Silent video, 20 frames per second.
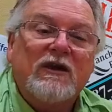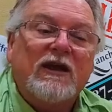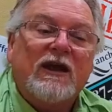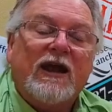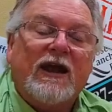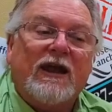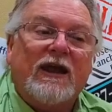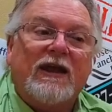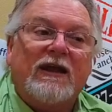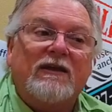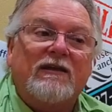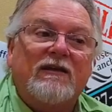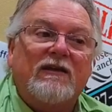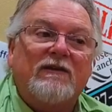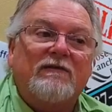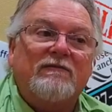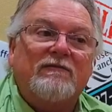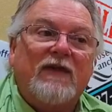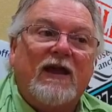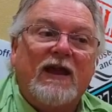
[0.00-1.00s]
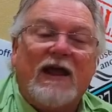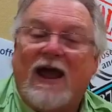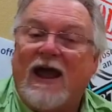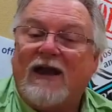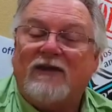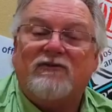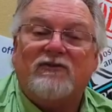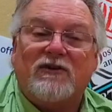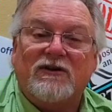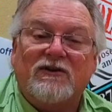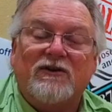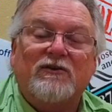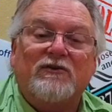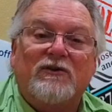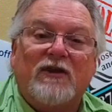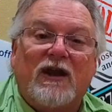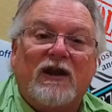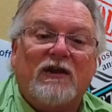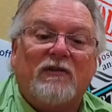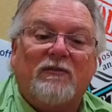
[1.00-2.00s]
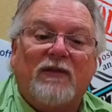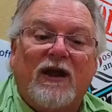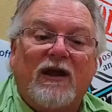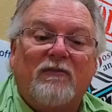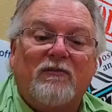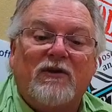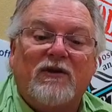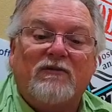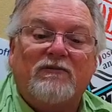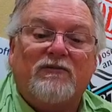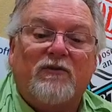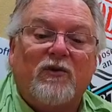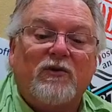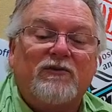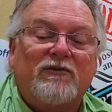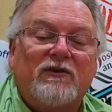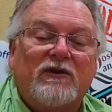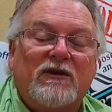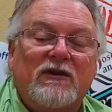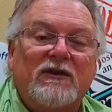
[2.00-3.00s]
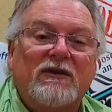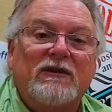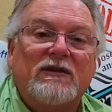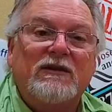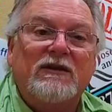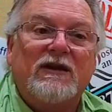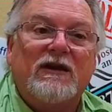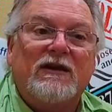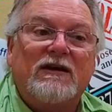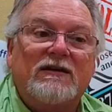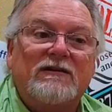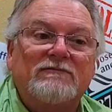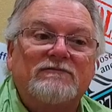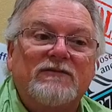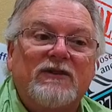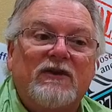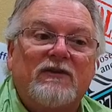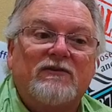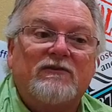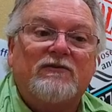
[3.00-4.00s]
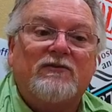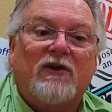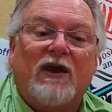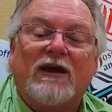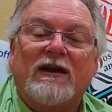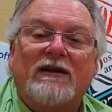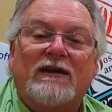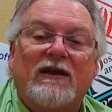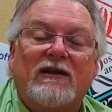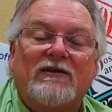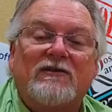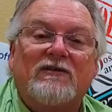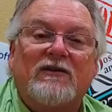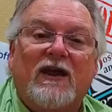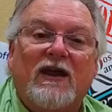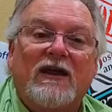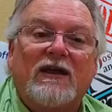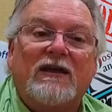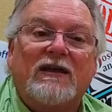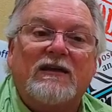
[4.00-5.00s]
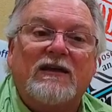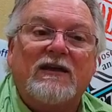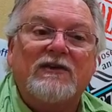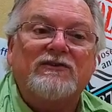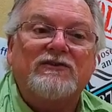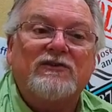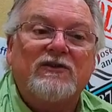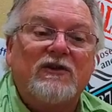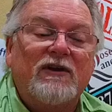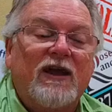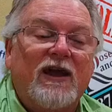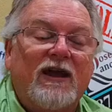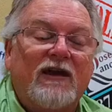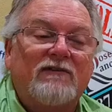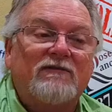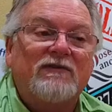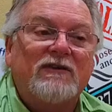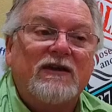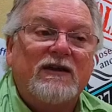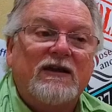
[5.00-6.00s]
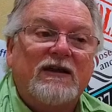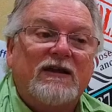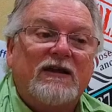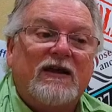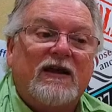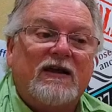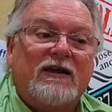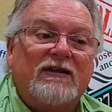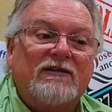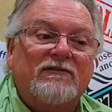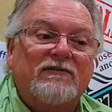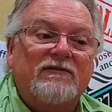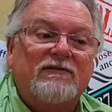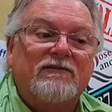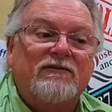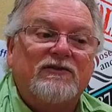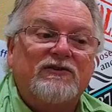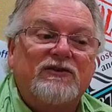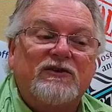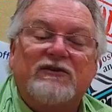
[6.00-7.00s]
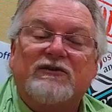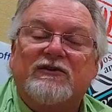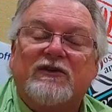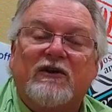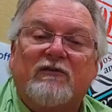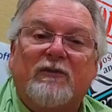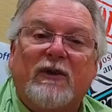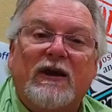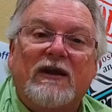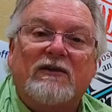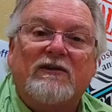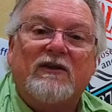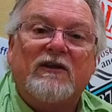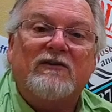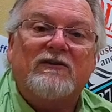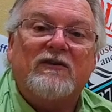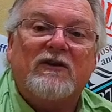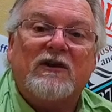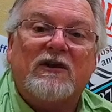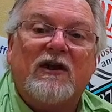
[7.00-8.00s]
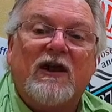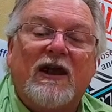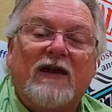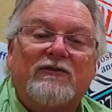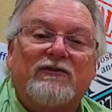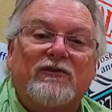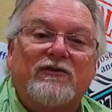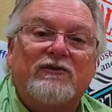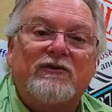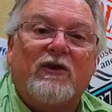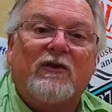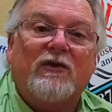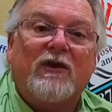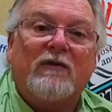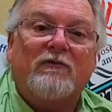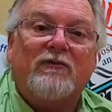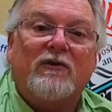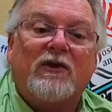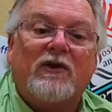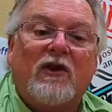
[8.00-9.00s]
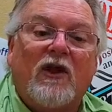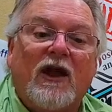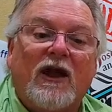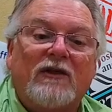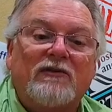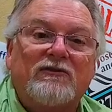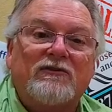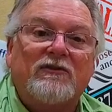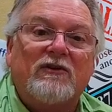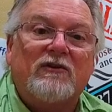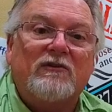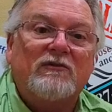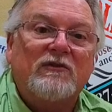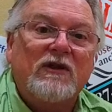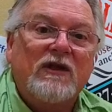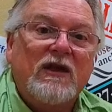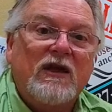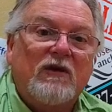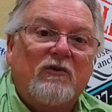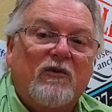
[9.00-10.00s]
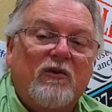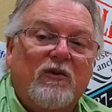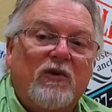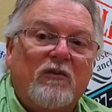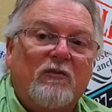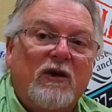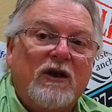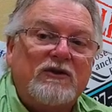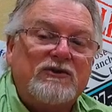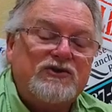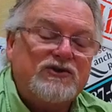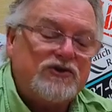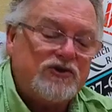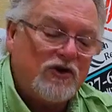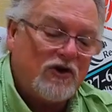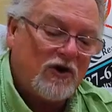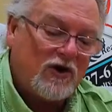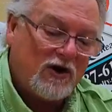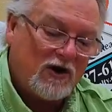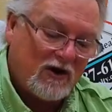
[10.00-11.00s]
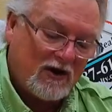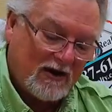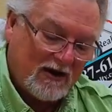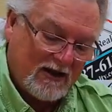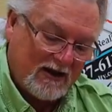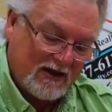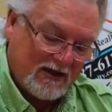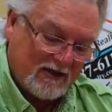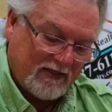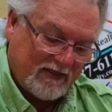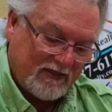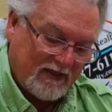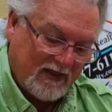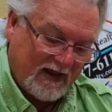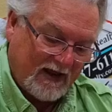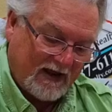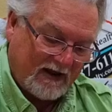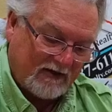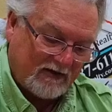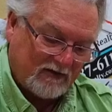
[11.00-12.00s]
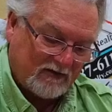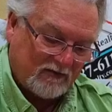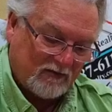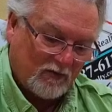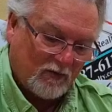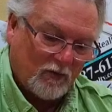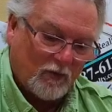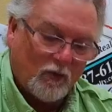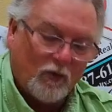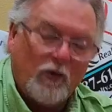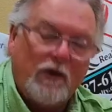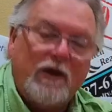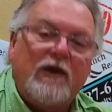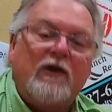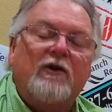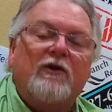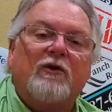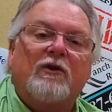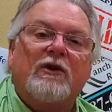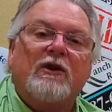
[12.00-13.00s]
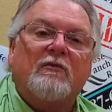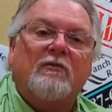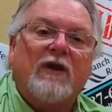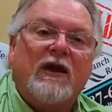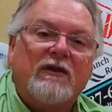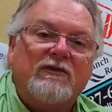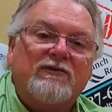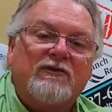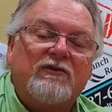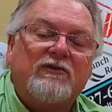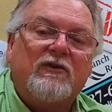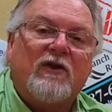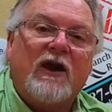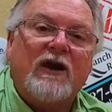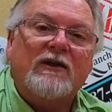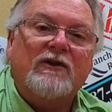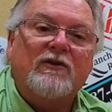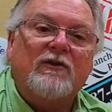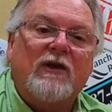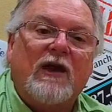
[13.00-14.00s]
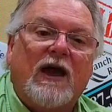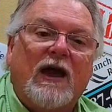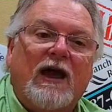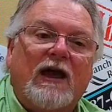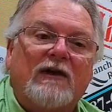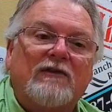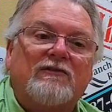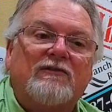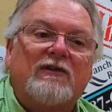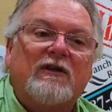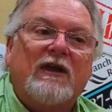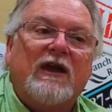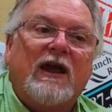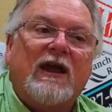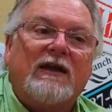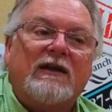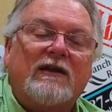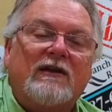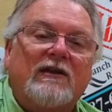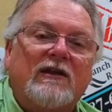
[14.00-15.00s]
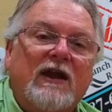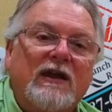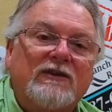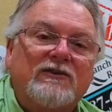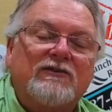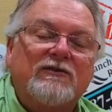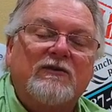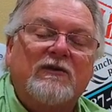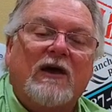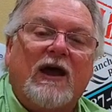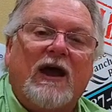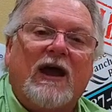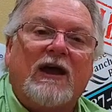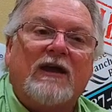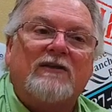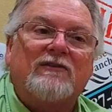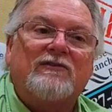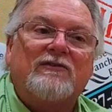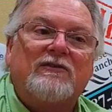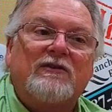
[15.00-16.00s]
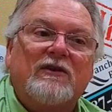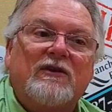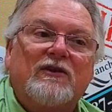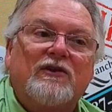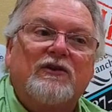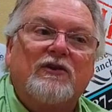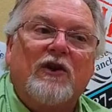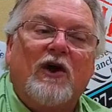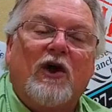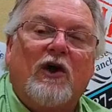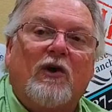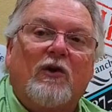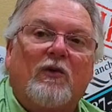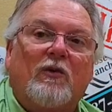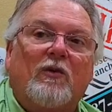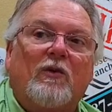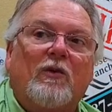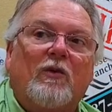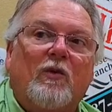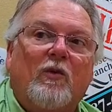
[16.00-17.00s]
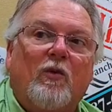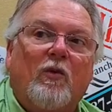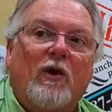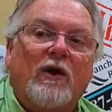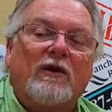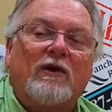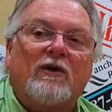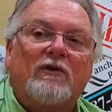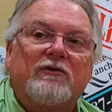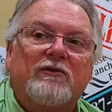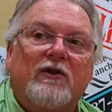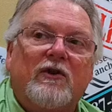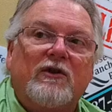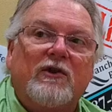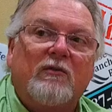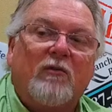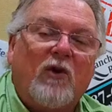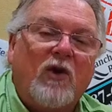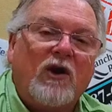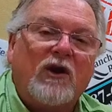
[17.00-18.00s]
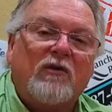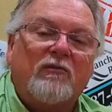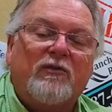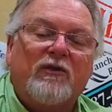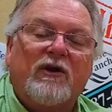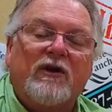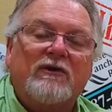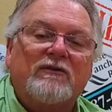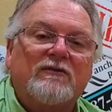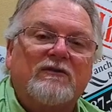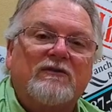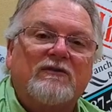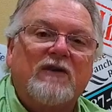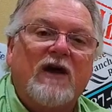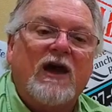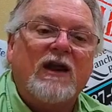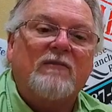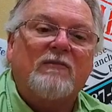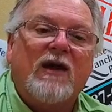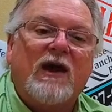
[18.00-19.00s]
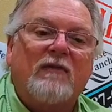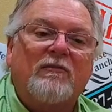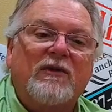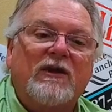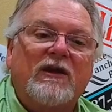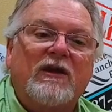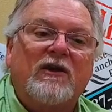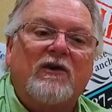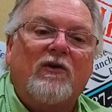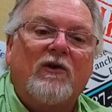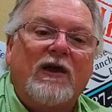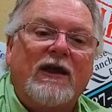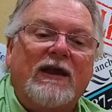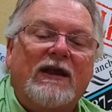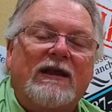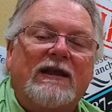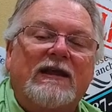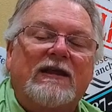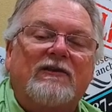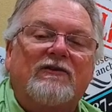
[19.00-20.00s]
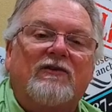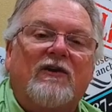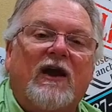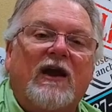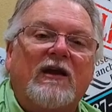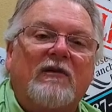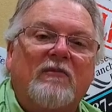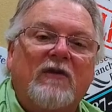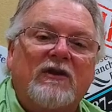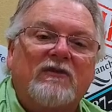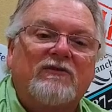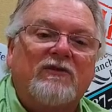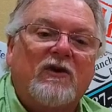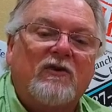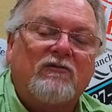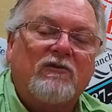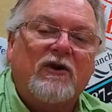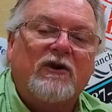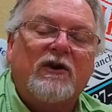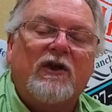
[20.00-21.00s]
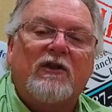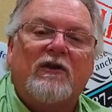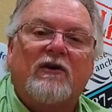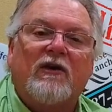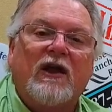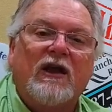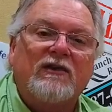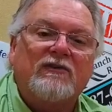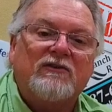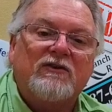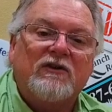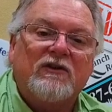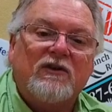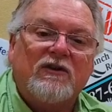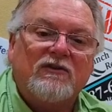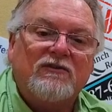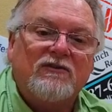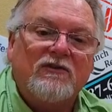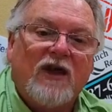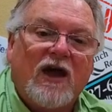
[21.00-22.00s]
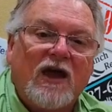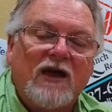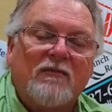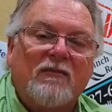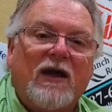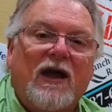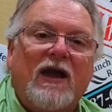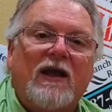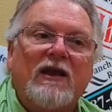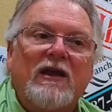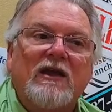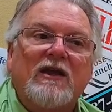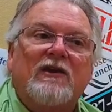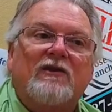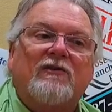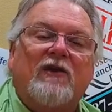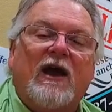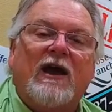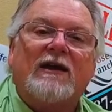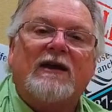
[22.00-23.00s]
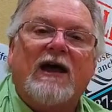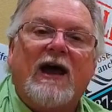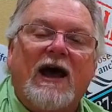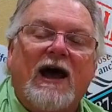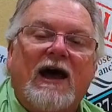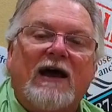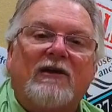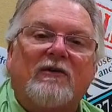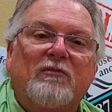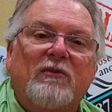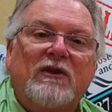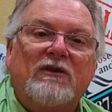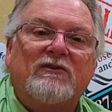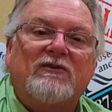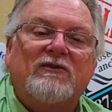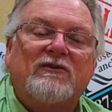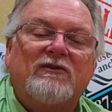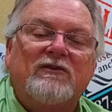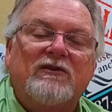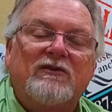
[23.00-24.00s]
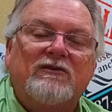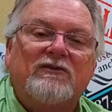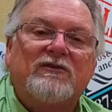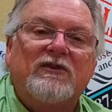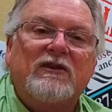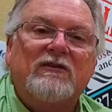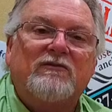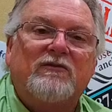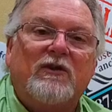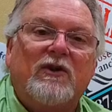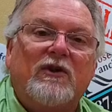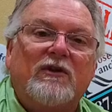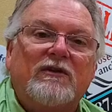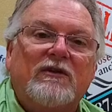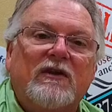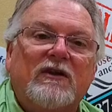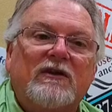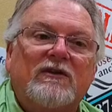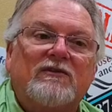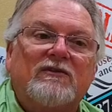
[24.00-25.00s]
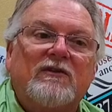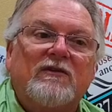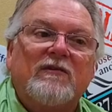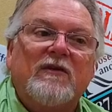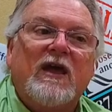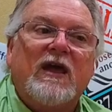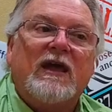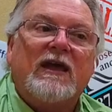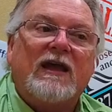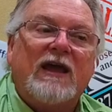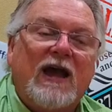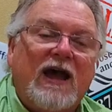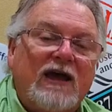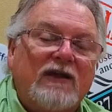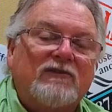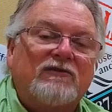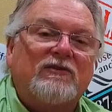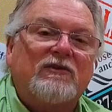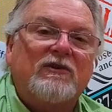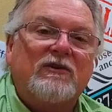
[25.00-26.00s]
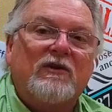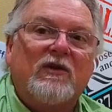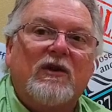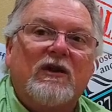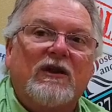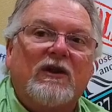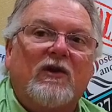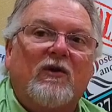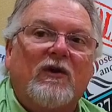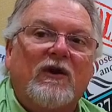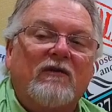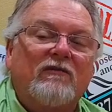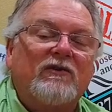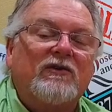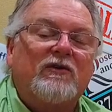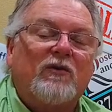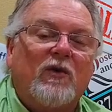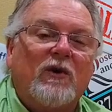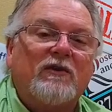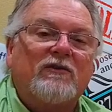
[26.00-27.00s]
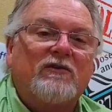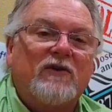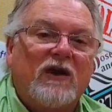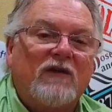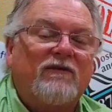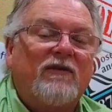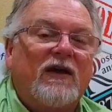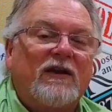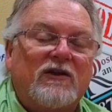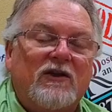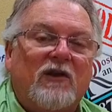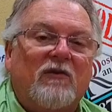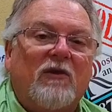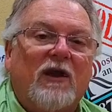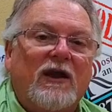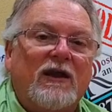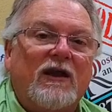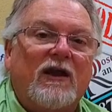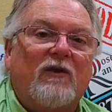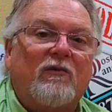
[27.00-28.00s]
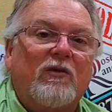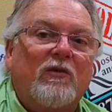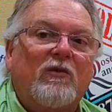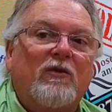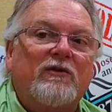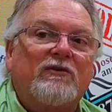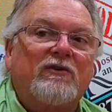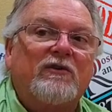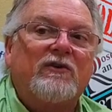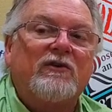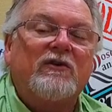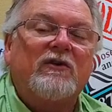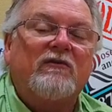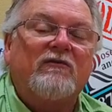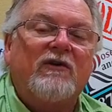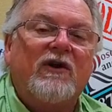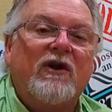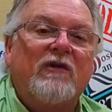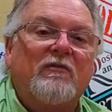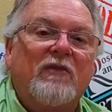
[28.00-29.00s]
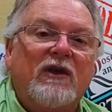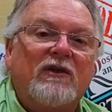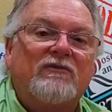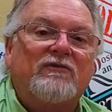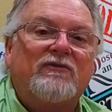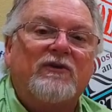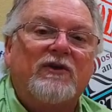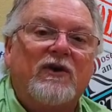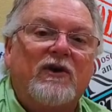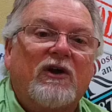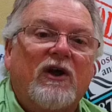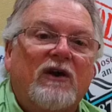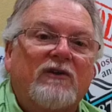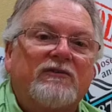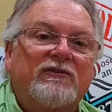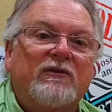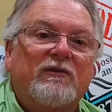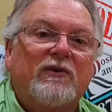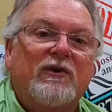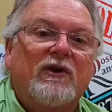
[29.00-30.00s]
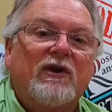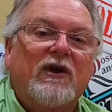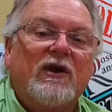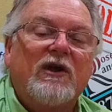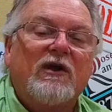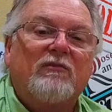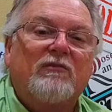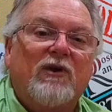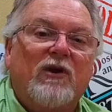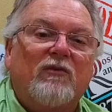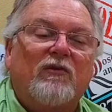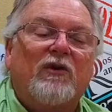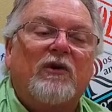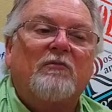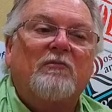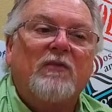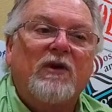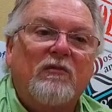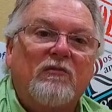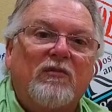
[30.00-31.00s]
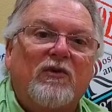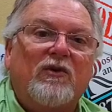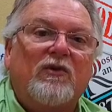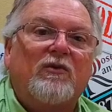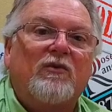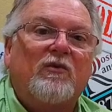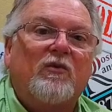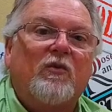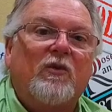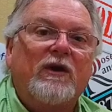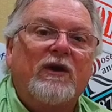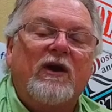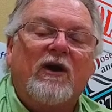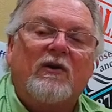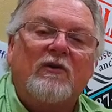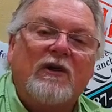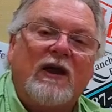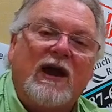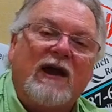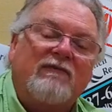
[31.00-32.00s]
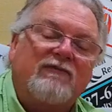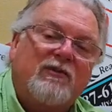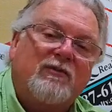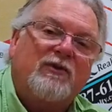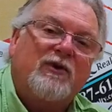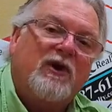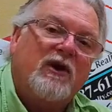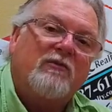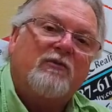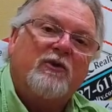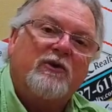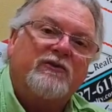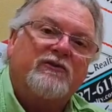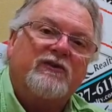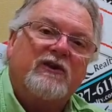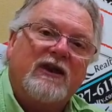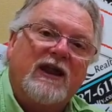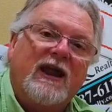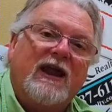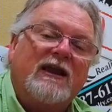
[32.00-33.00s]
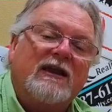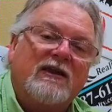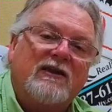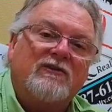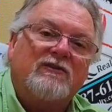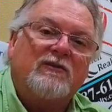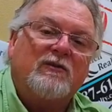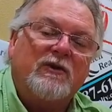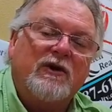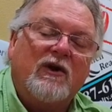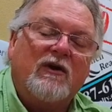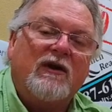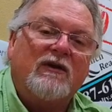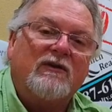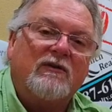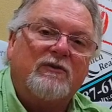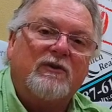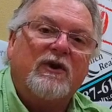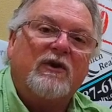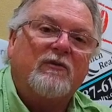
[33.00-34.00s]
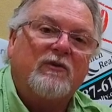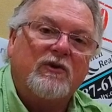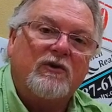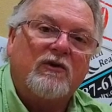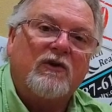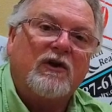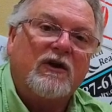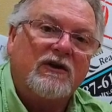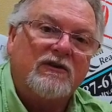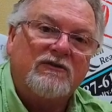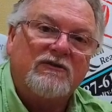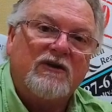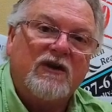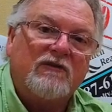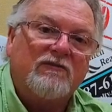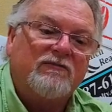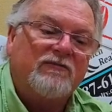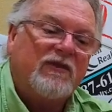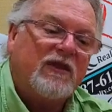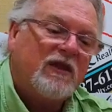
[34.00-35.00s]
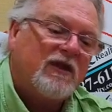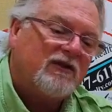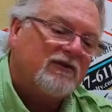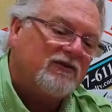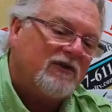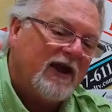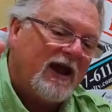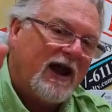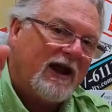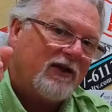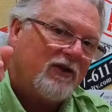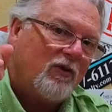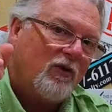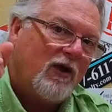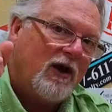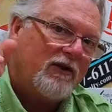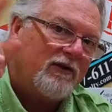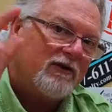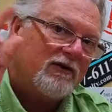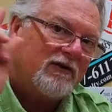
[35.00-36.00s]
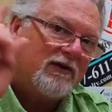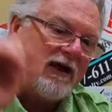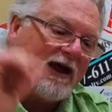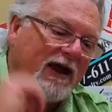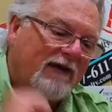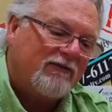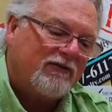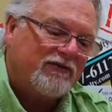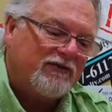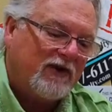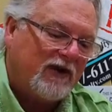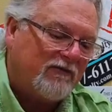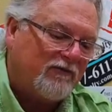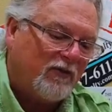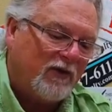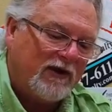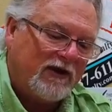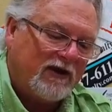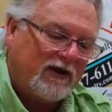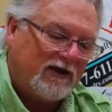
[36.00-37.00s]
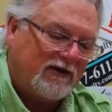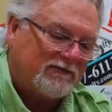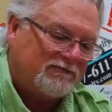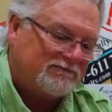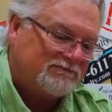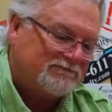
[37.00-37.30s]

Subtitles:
And they actually do tell them that, but unfortunately, you know, training doesn't take, and they should have, she should have paid attention in class or showed up for class. So we want to make sure that we are doing the best to train you guys and to let you guys know what goes on in the marketplace. It's not about being greedy and trying to mess over another agent, and it's not about trying to hide or be just deceitful on things. Guys, you know, inventory is tough out there right now. We want you to do your very best for your customer, but remember, we don't have to put up with shenanigans and we don't have to put up with crooked stuff. Stay out of the weather. Have a safe weekend.